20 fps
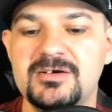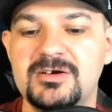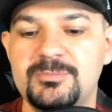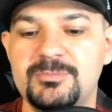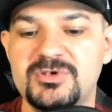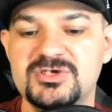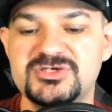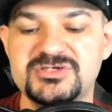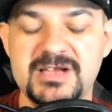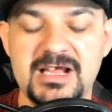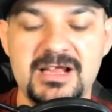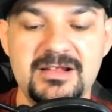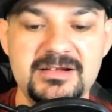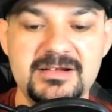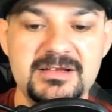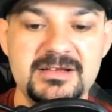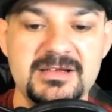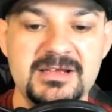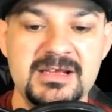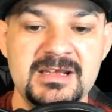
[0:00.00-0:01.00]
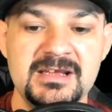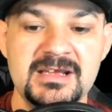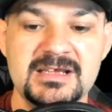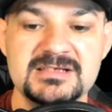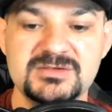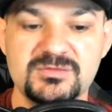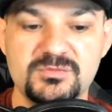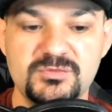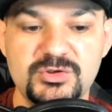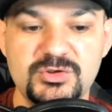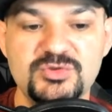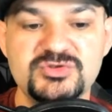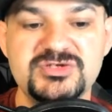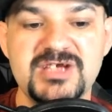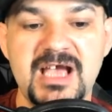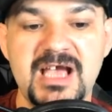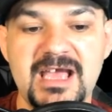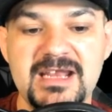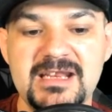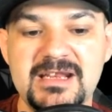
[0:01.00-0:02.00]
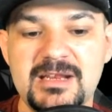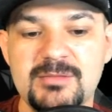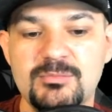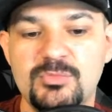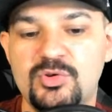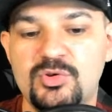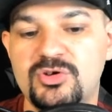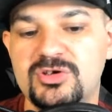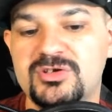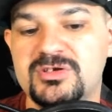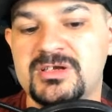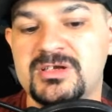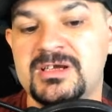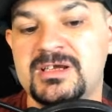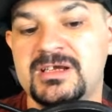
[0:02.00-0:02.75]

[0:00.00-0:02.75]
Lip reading: her personality is a ruse, hiding a more